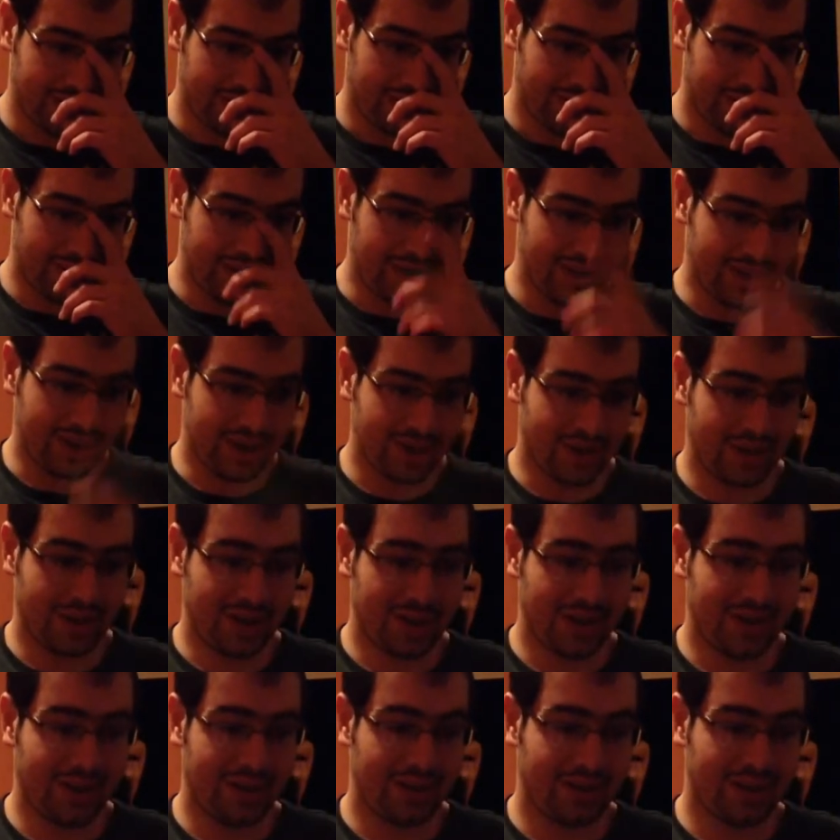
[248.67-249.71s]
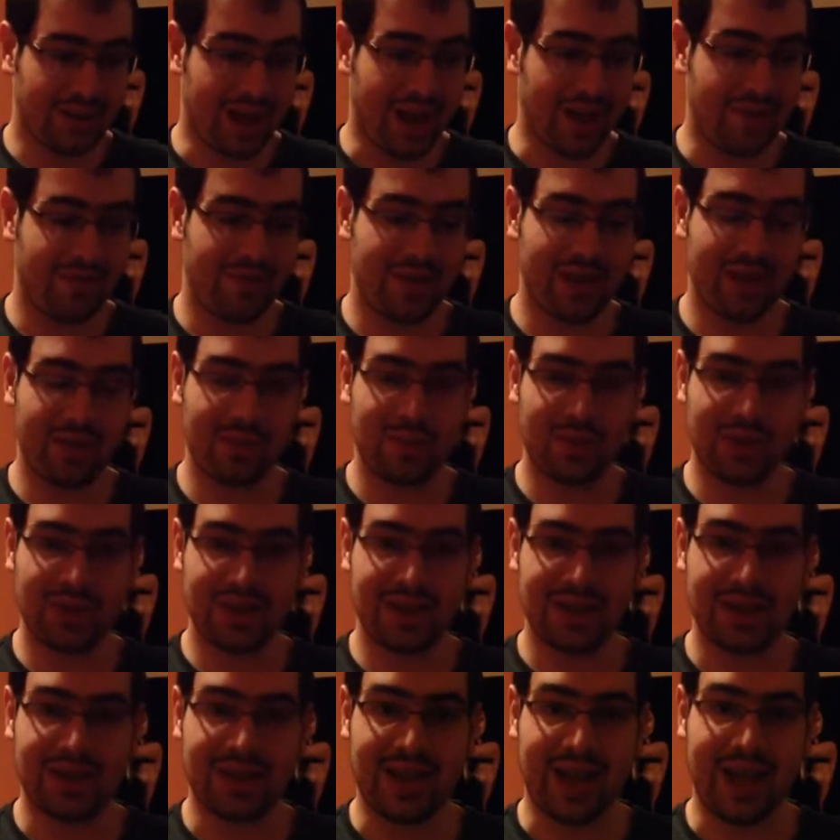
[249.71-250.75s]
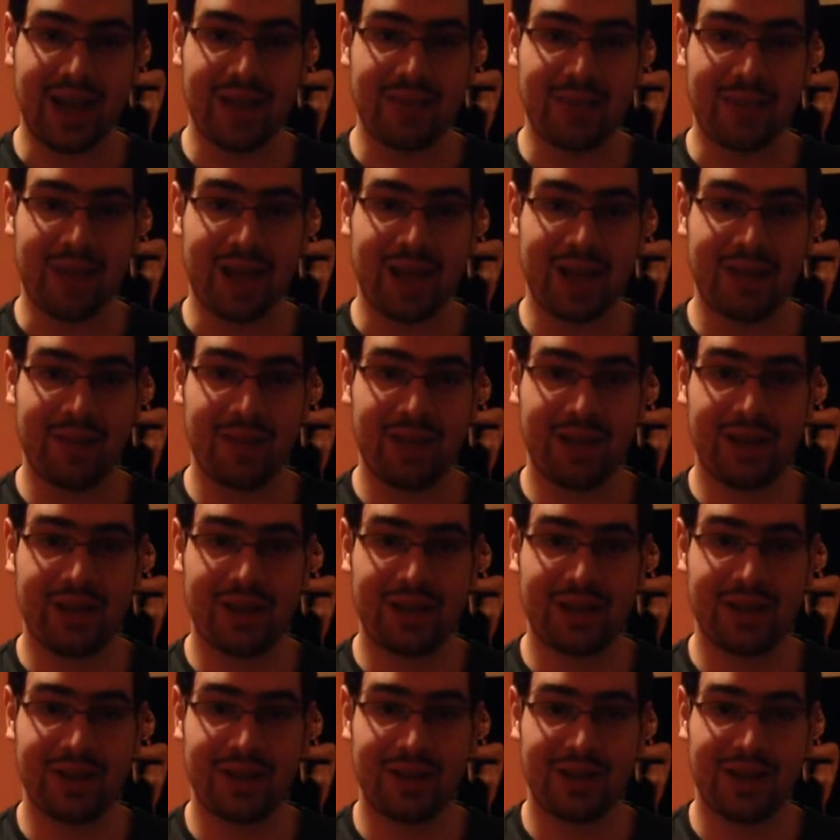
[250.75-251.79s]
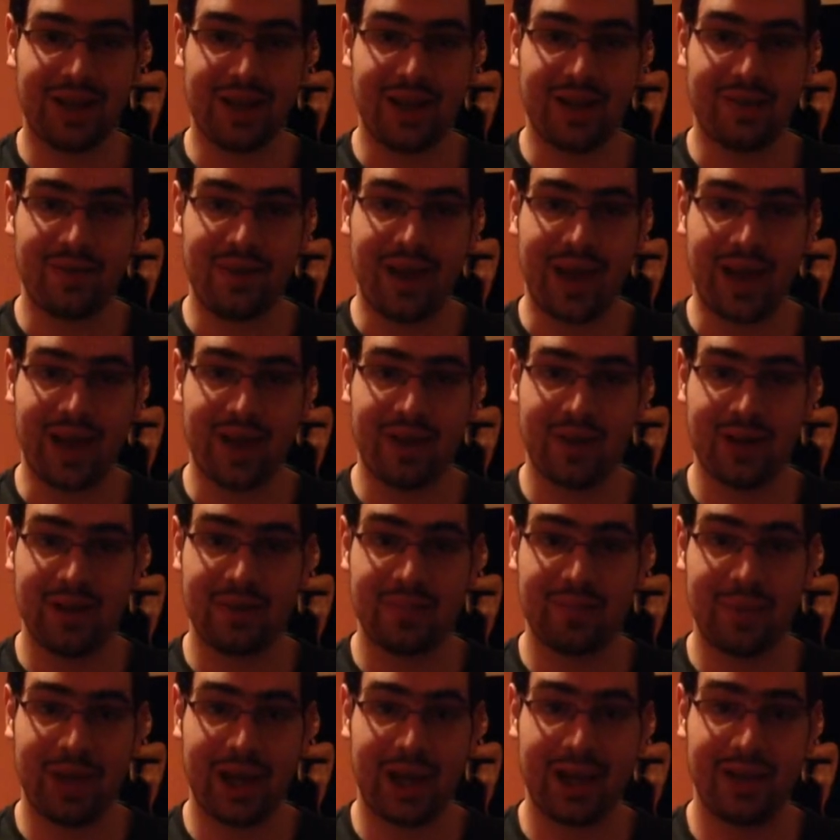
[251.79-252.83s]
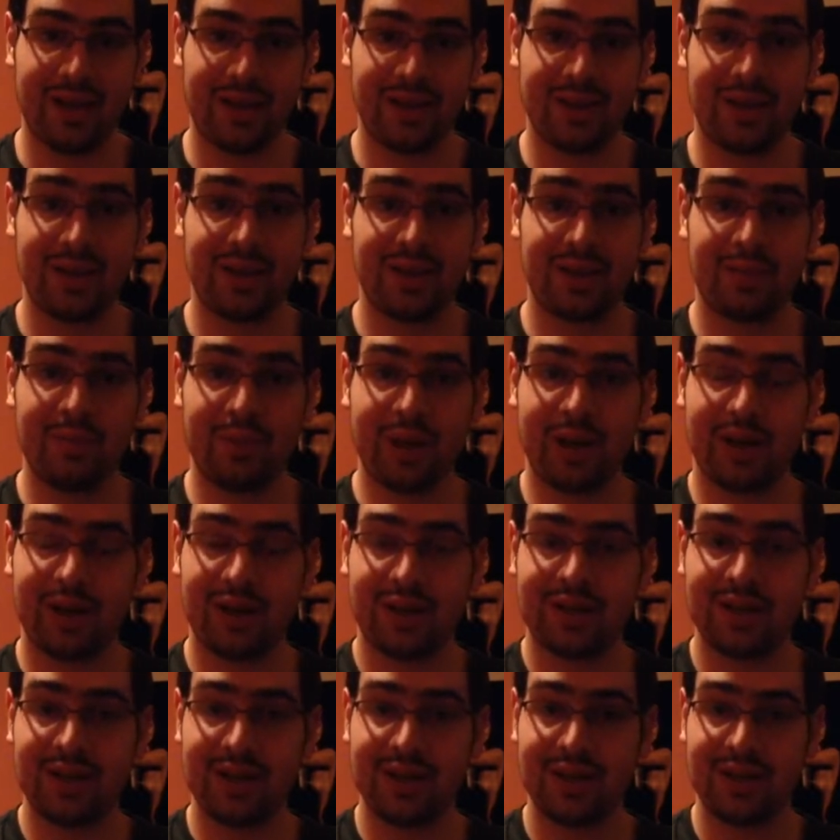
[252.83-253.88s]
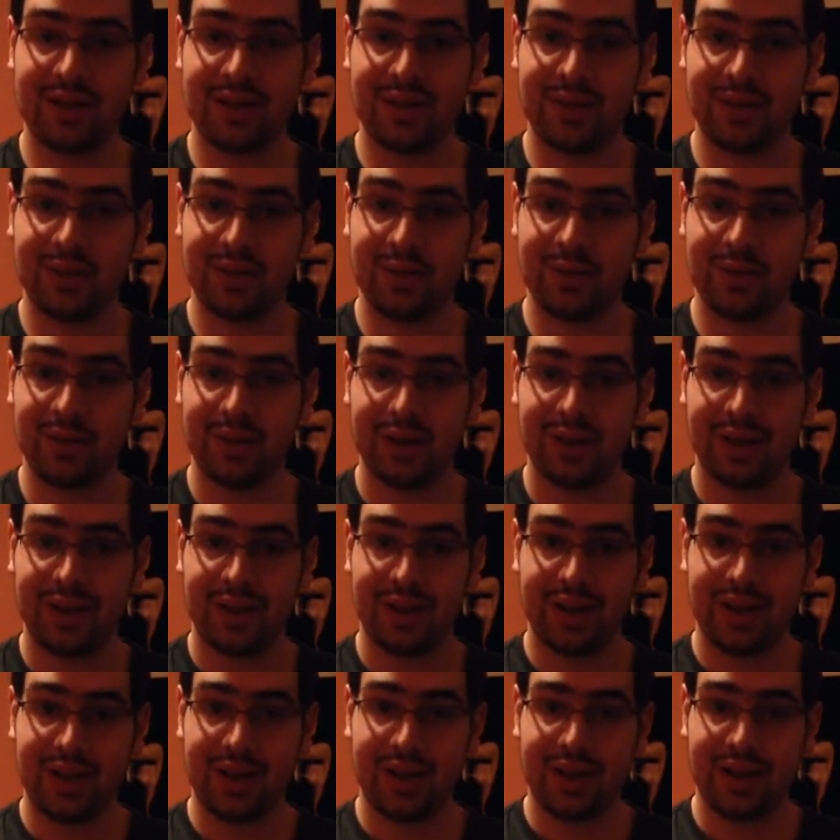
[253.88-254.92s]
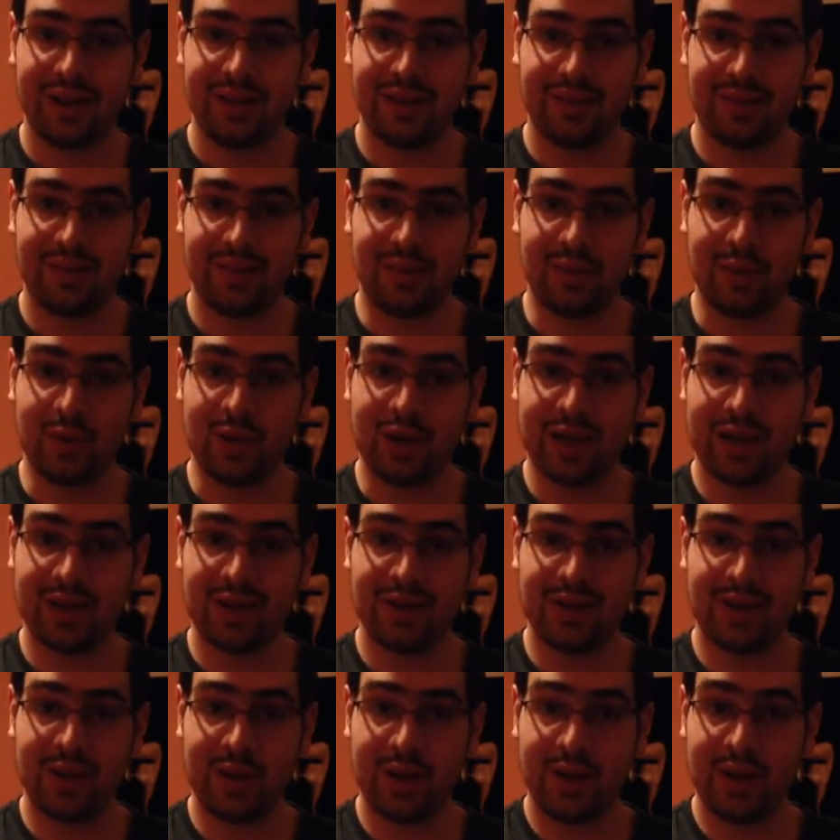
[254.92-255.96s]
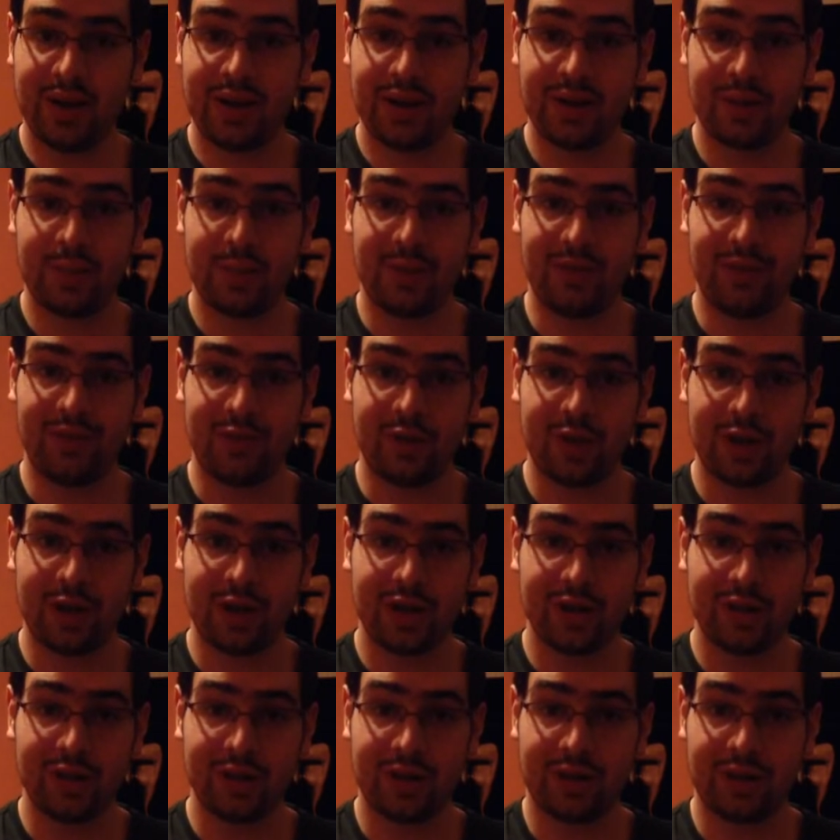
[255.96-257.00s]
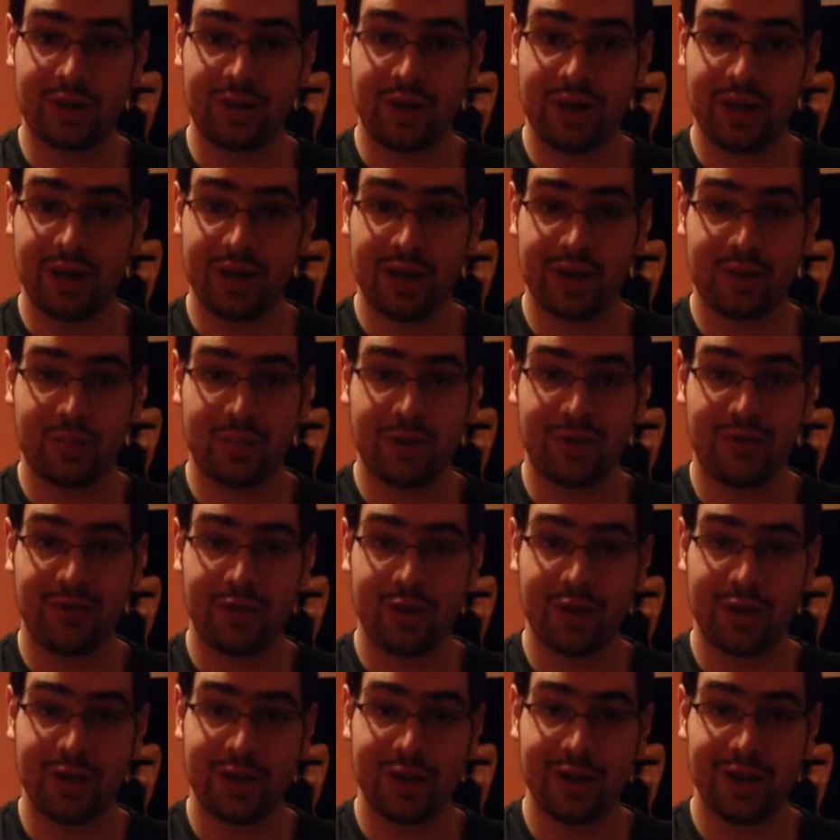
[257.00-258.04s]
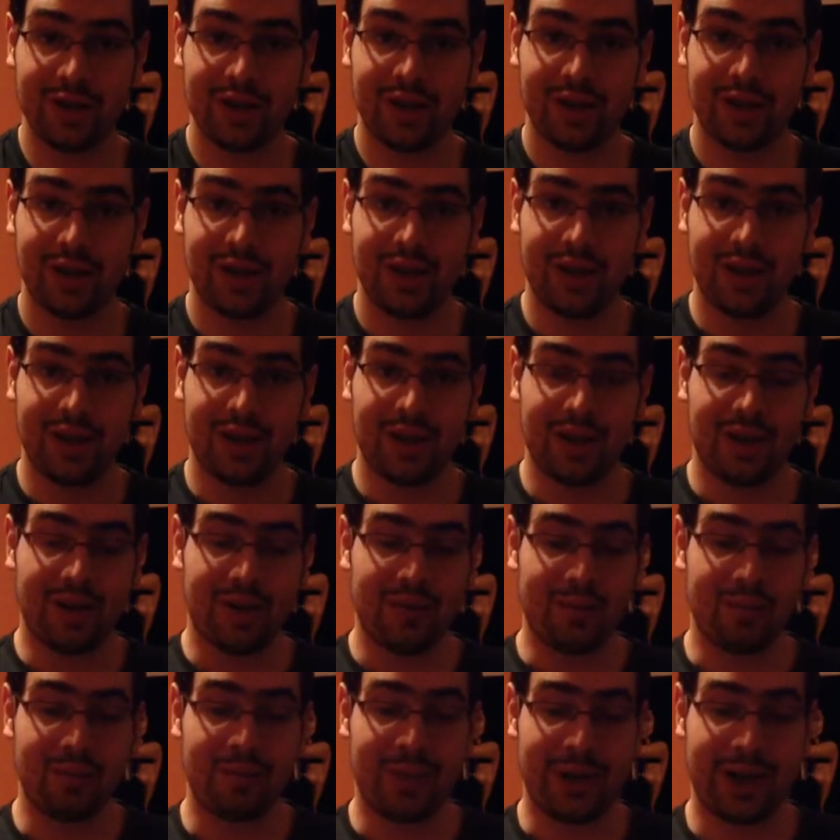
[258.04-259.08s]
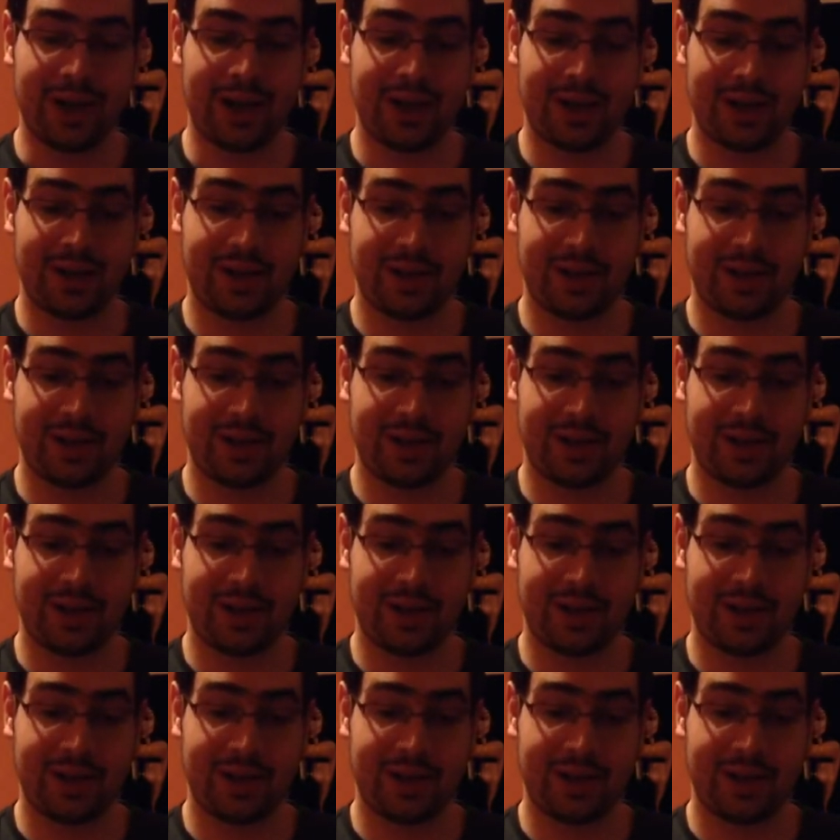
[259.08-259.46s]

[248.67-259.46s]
the addiction, I felt, wasn't that bad because of how it paled in comparison to the one 2 years before, or 3 years before. But